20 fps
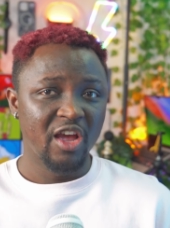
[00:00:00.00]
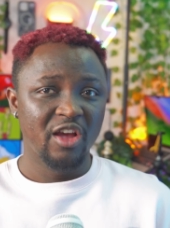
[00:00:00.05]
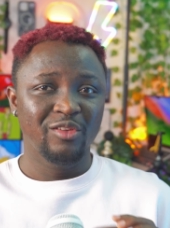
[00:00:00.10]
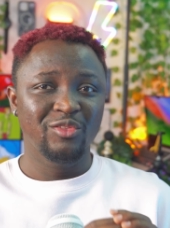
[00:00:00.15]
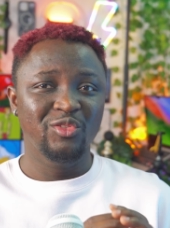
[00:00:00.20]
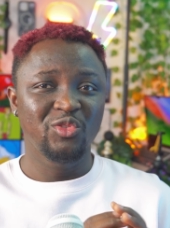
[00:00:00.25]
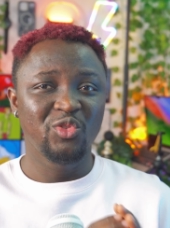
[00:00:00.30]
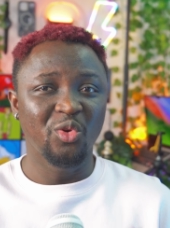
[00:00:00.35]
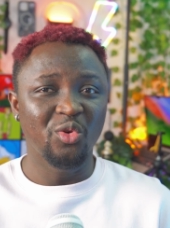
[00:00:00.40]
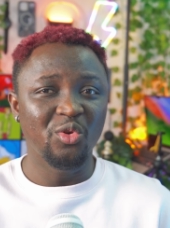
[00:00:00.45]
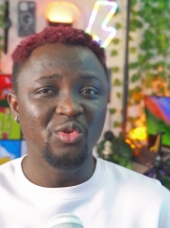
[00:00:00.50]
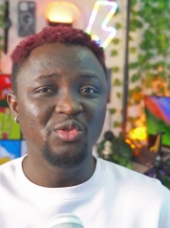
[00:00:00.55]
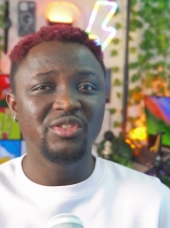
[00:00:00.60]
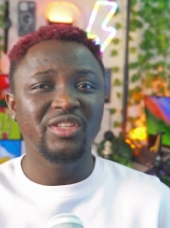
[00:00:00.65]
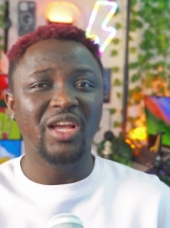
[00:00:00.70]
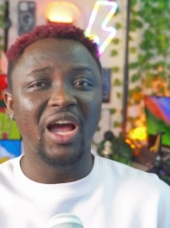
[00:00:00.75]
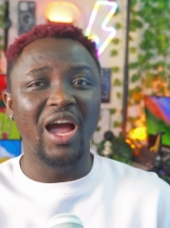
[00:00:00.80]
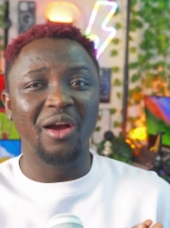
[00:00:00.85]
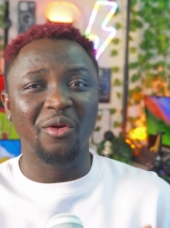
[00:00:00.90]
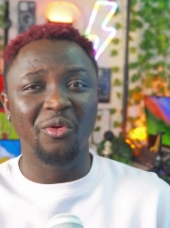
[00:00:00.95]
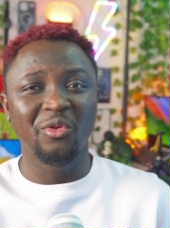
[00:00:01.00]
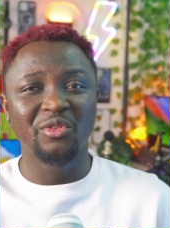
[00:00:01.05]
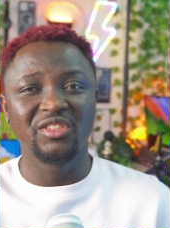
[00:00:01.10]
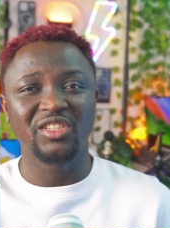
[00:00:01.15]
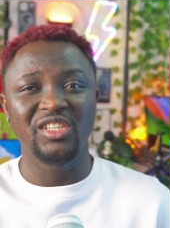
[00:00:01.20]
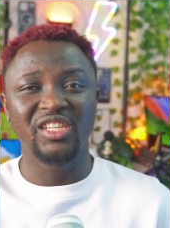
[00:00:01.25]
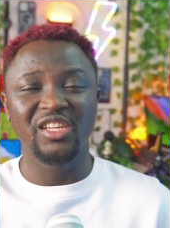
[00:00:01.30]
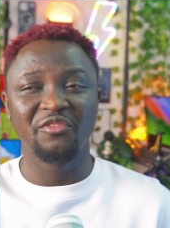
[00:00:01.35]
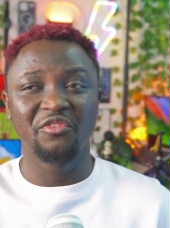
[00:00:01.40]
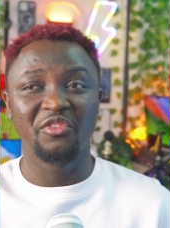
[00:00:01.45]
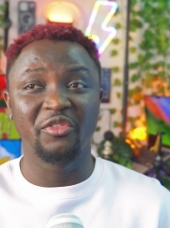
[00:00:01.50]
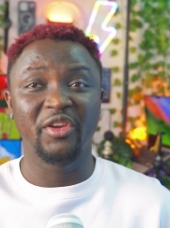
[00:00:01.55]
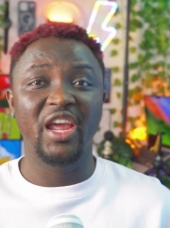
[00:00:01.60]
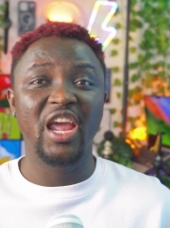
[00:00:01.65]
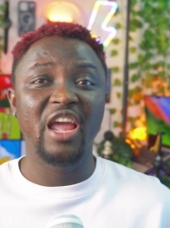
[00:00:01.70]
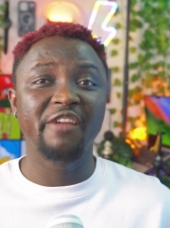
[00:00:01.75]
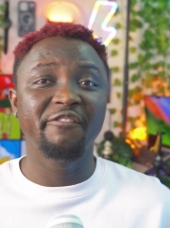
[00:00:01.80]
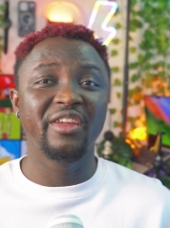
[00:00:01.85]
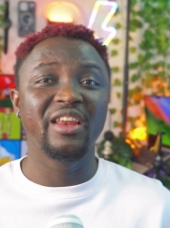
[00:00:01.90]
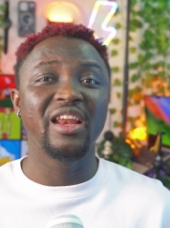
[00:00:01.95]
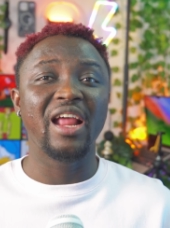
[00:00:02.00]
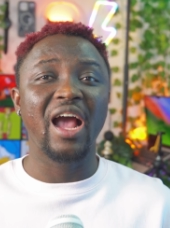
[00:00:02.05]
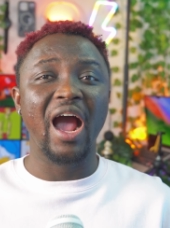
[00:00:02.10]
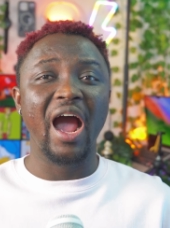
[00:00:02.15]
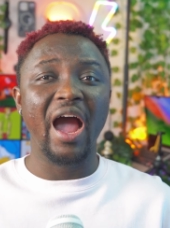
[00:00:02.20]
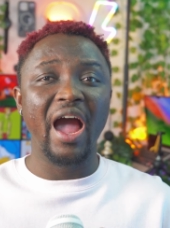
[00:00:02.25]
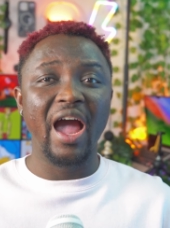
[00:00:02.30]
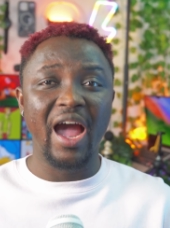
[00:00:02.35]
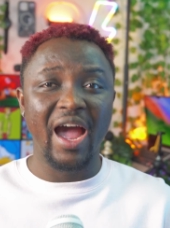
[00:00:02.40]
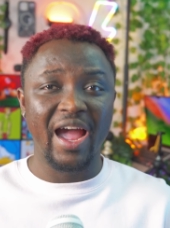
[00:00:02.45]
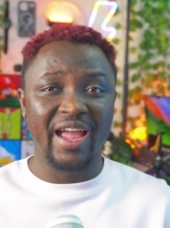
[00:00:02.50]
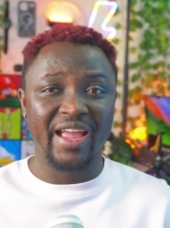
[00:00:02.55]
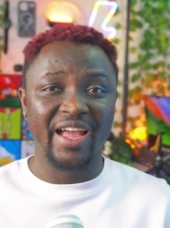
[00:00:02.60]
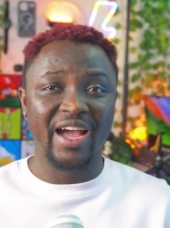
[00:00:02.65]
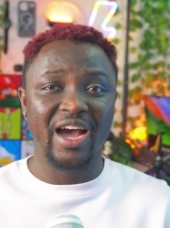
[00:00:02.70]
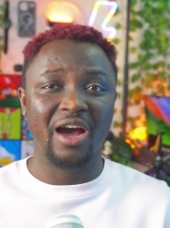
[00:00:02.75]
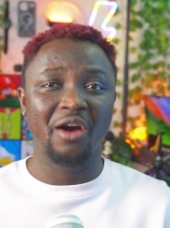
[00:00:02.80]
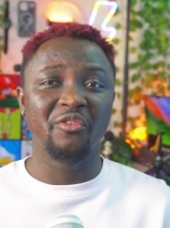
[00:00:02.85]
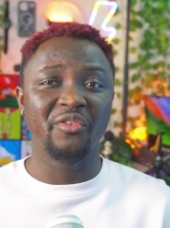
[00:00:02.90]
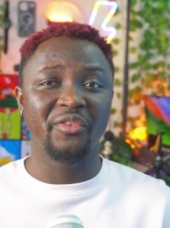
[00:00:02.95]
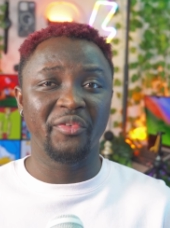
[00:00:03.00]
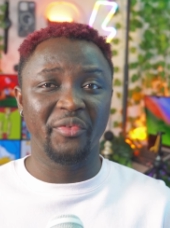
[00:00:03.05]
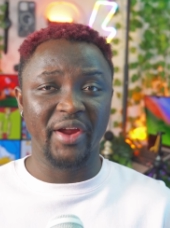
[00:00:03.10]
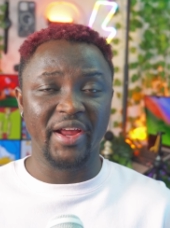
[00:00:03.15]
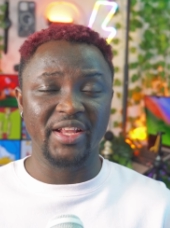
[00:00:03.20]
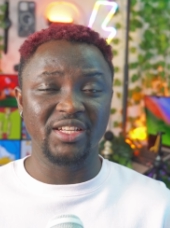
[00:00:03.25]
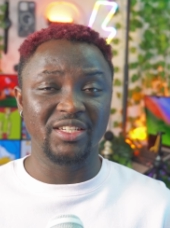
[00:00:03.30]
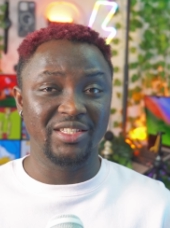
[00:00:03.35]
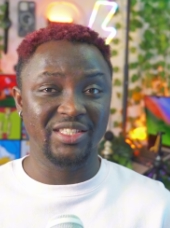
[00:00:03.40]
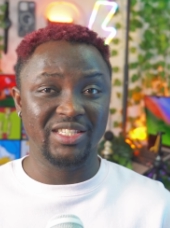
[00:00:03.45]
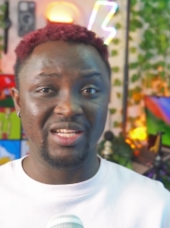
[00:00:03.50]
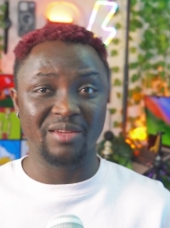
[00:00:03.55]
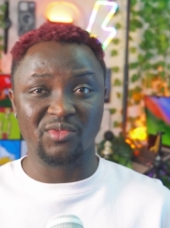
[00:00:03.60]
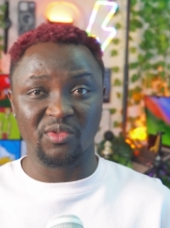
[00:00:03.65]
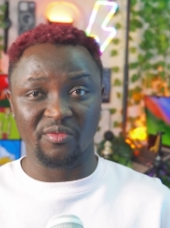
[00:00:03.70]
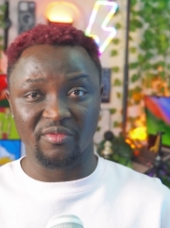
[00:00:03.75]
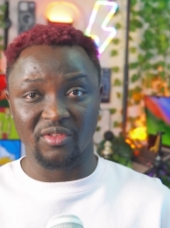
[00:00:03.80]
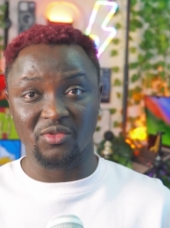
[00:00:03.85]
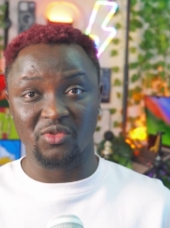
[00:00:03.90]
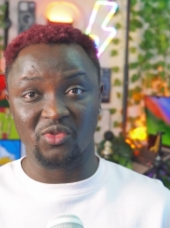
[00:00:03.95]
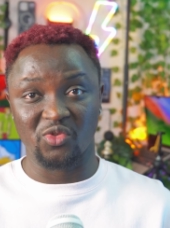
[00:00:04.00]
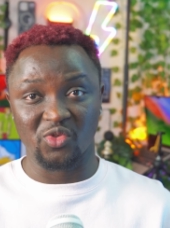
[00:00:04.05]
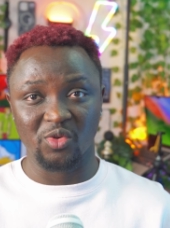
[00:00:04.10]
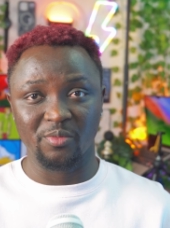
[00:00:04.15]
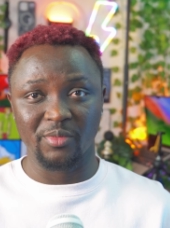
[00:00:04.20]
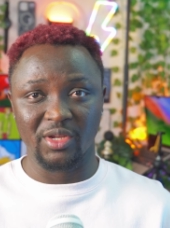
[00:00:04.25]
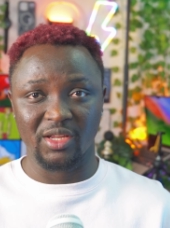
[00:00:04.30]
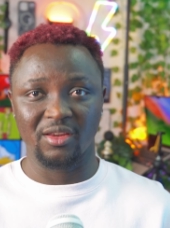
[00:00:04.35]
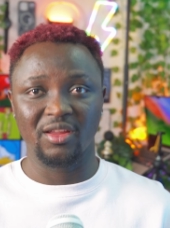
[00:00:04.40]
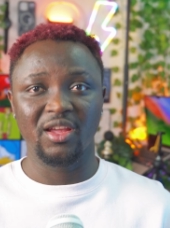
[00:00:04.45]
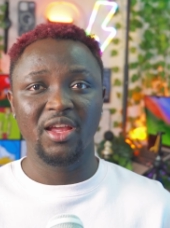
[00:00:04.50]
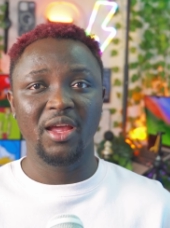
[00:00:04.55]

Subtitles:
those are going to give you even higher range in terms of the zooming,